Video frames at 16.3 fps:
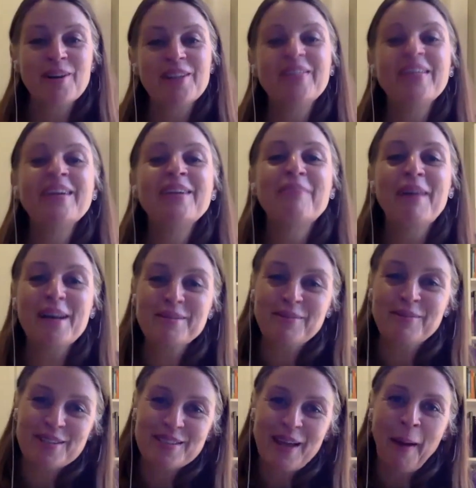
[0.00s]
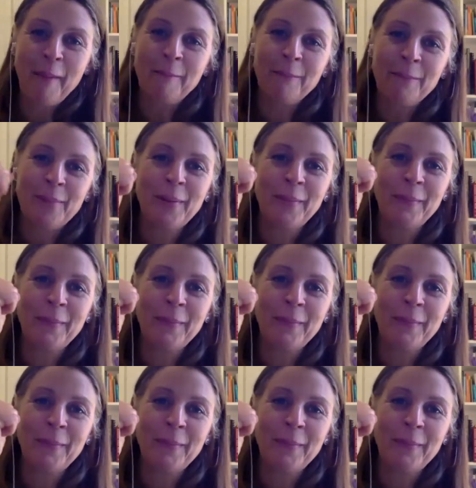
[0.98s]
You get a passport stamp. Boom.